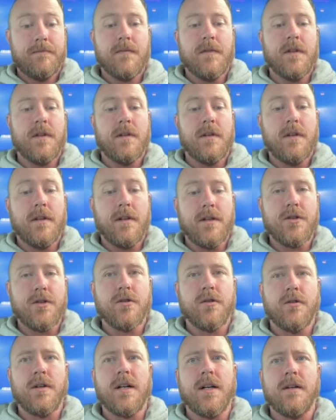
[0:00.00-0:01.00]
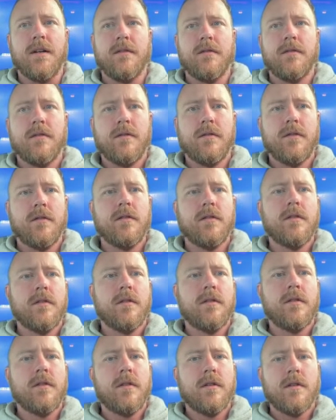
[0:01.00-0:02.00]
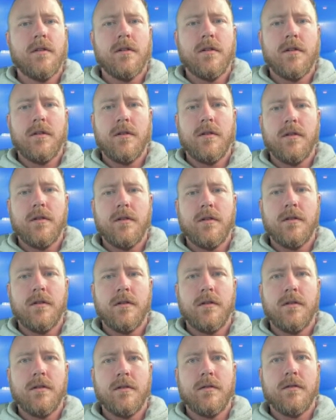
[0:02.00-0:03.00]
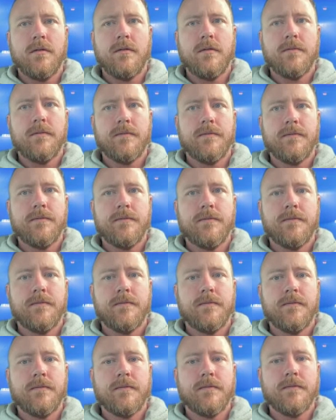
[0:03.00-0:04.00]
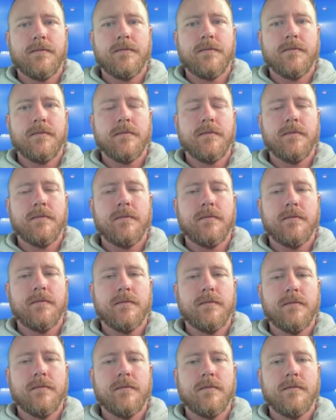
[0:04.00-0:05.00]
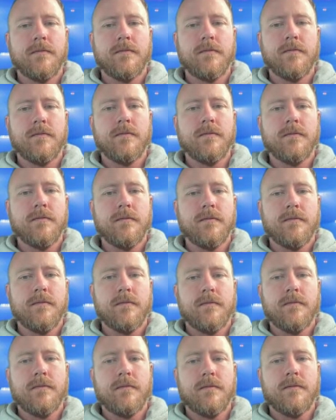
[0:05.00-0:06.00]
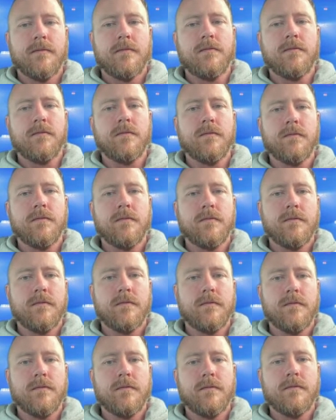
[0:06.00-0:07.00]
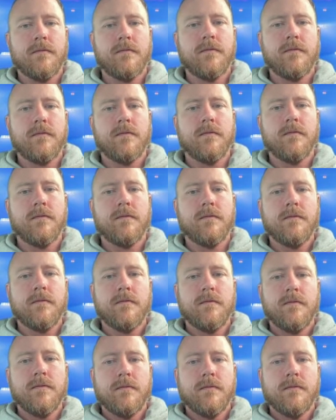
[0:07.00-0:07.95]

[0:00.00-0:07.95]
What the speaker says: This person isn't speaking.